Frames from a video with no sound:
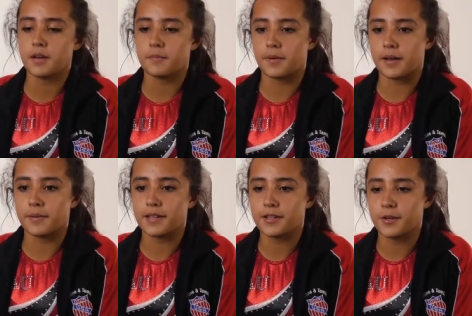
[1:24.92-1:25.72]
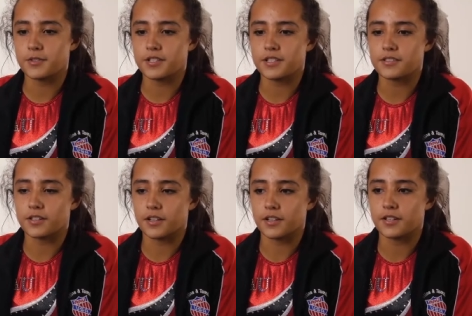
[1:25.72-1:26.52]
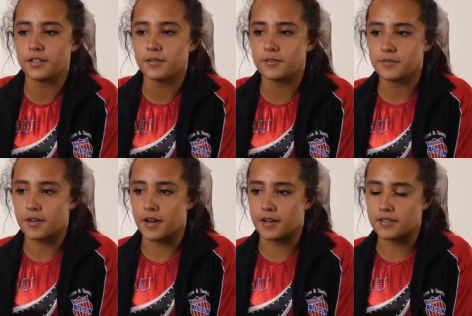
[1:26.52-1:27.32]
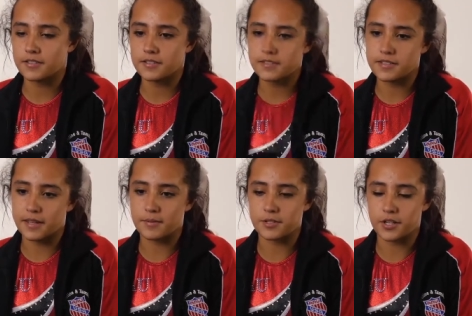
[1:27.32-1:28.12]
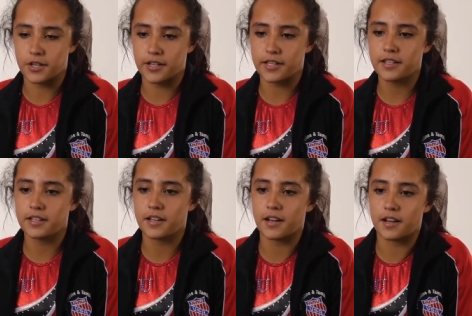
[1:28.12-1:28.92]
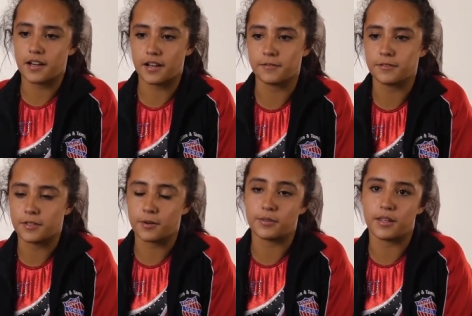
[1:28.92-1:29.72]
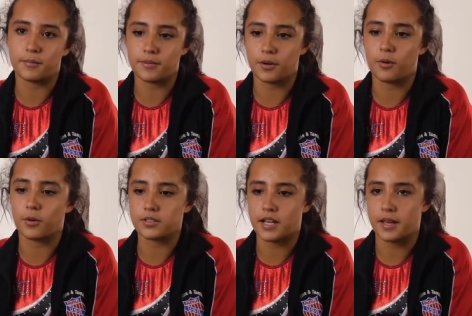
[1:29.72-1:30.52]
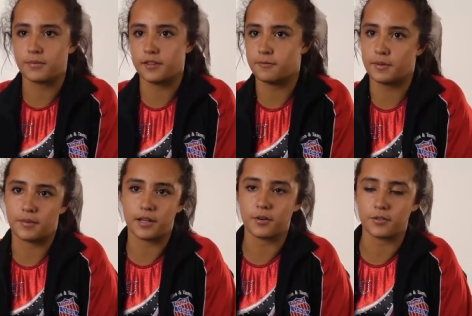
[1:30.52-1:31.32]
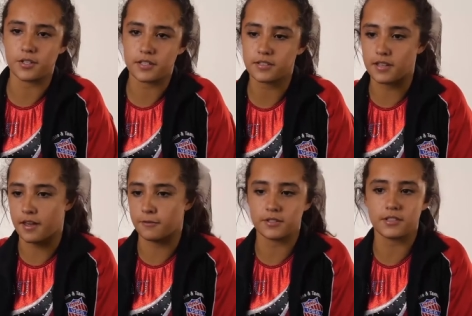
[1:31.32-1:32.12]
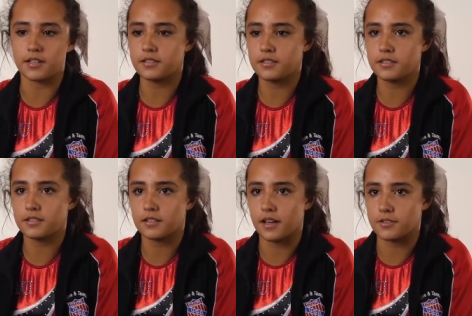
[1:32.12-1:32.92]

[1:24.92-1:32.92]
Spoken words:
My main coaches are Sam and Jerry. I've known them the whole time. They've been my coaches ever since I